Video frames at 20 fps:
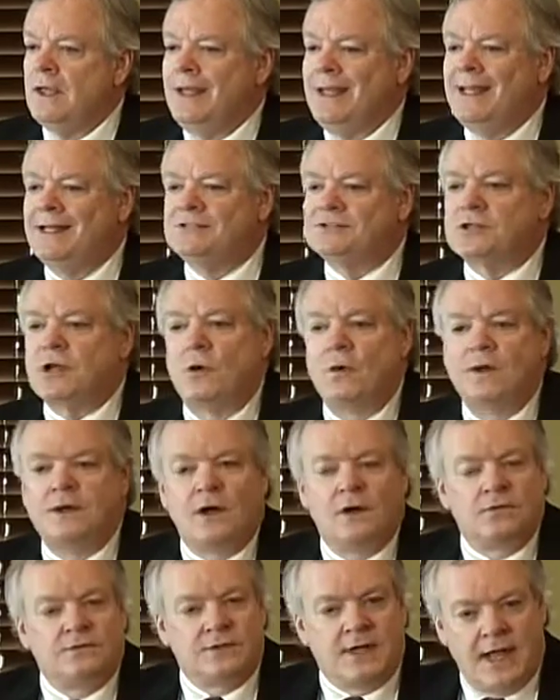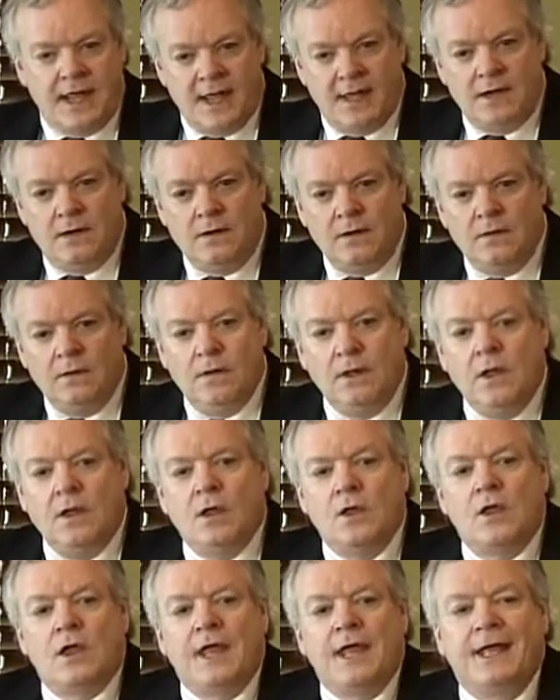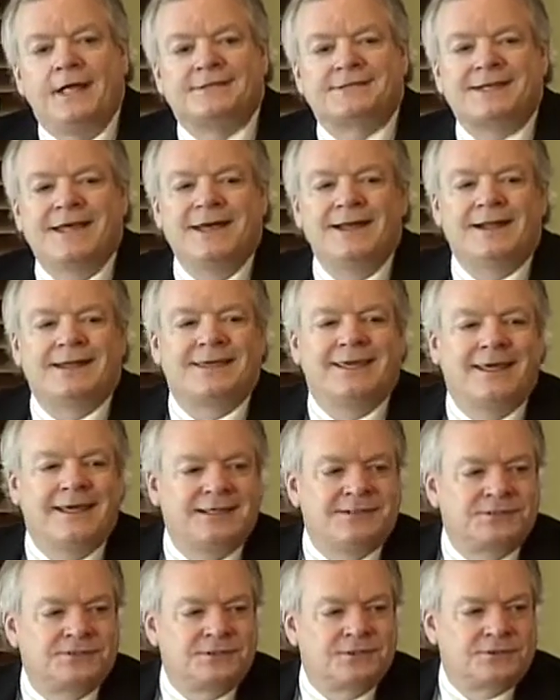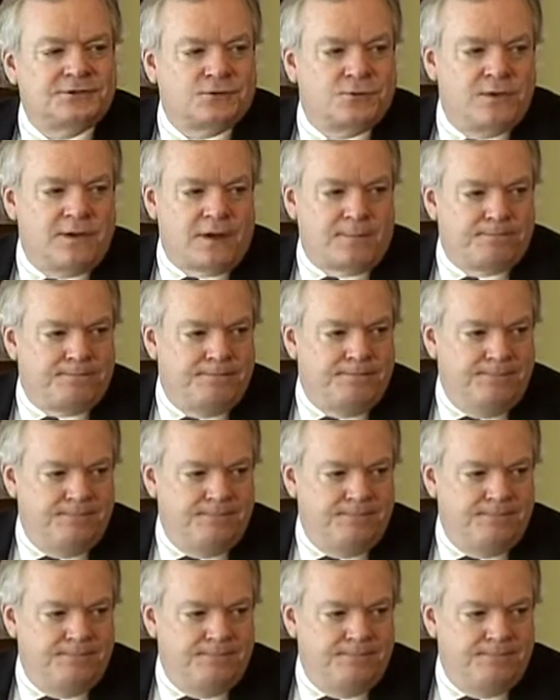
It's going on now. It's kind of catching us with our